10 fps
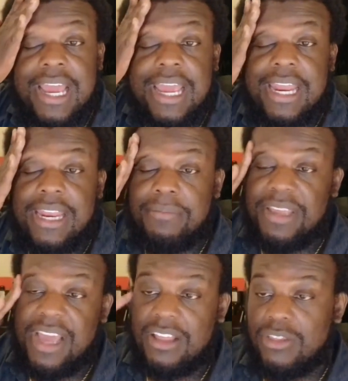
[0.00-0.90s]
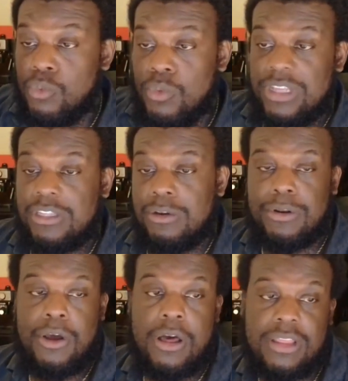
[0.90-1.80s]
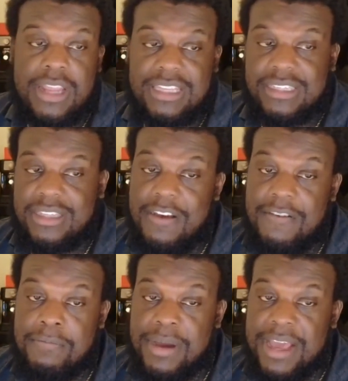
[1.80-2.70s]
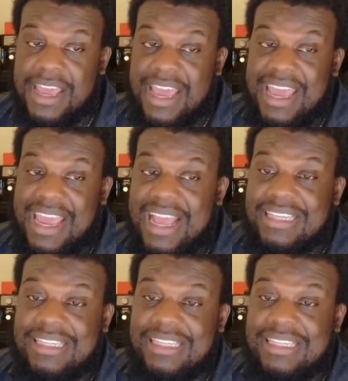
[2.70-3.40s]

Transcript: hitting beyond the whistle and all of that stuff, but it